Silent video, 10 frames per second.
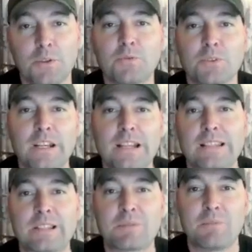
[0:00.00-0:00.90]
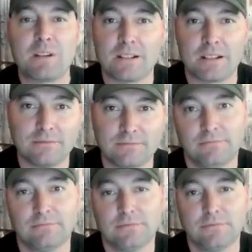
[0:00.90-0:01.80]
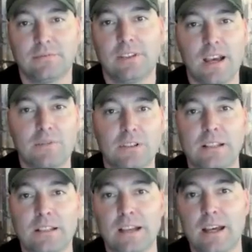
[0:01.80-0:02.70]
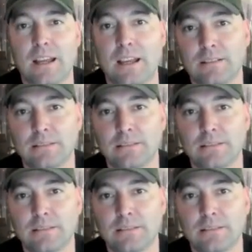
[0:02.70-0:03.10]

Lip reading: freed his spirit after he died?